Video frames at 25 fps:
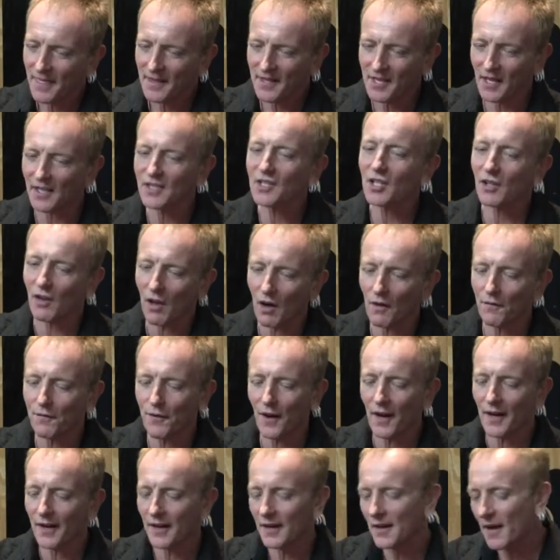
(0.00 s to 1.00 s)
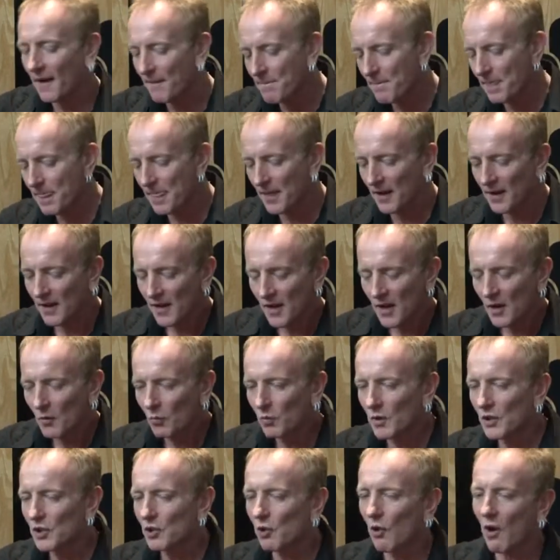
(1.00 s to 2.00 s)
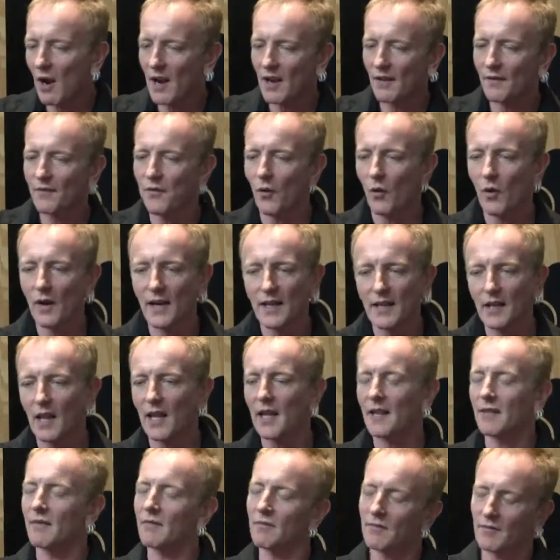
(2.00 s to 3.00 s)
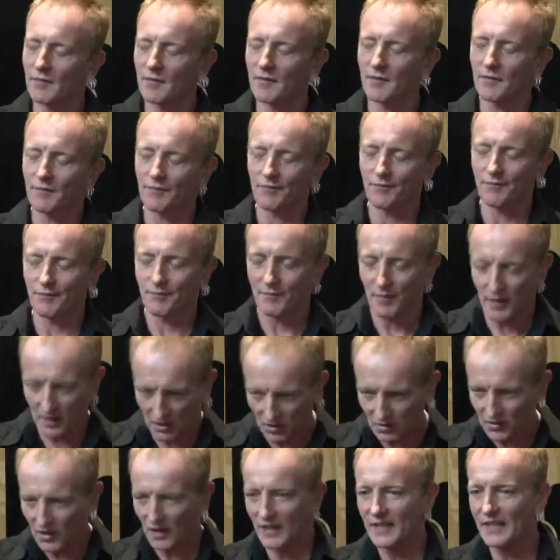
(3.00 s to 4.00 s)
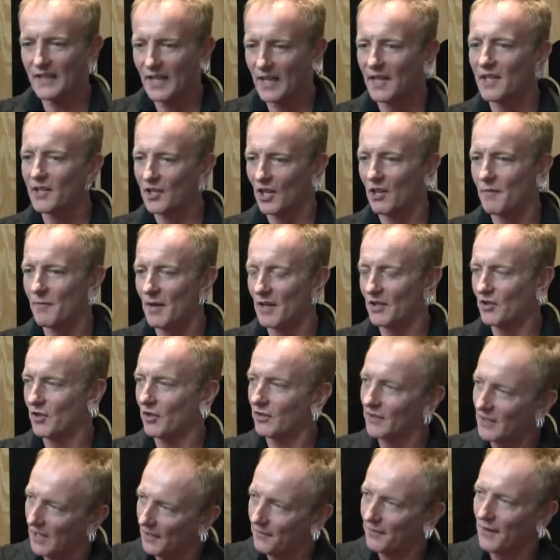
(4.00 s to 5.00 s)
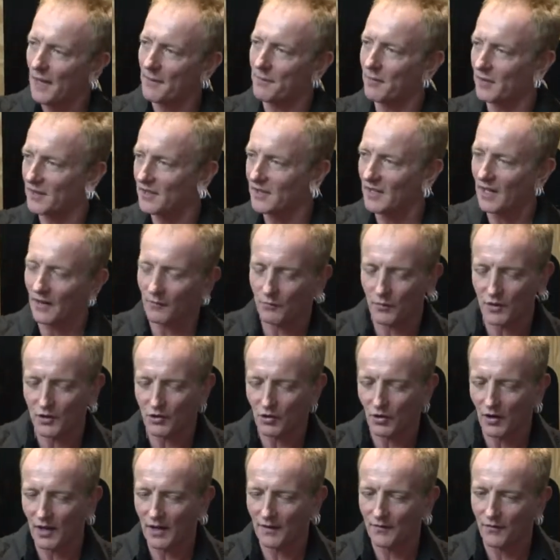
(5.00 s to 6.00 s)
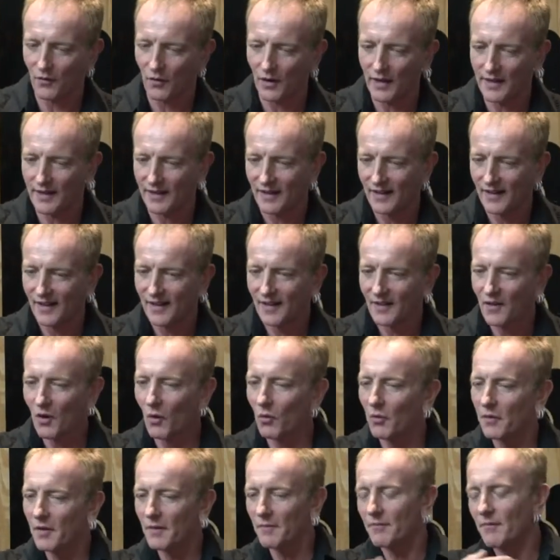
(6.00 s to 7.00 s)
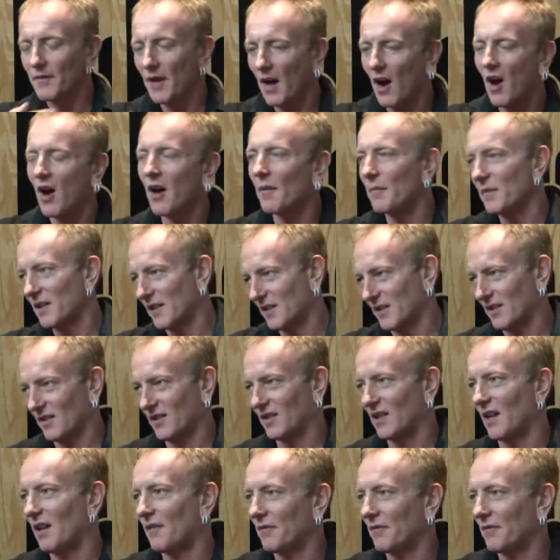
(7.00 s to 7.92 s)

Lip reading: So it's a lot of fun, and we try and avoid, like, because I sing so much on Def Leppard stuff, we try and avoid all the harmonies and stuff.